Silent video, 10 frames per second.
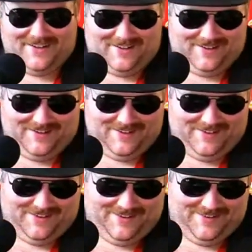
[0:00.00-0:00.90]

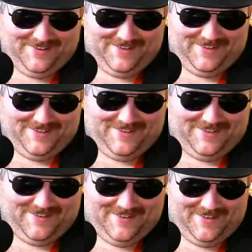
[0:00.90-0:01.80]

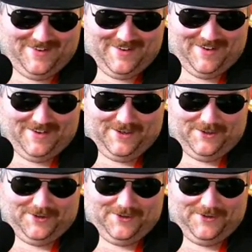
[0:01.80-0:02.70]

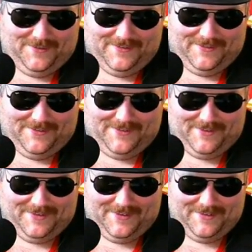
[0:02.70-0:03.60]

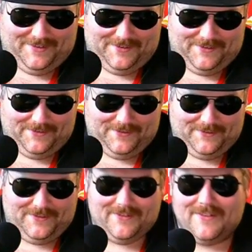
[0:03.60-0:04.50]

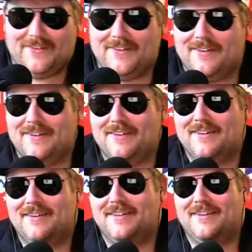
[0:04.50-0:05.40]

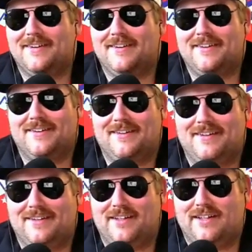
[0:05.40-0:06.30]
(silent)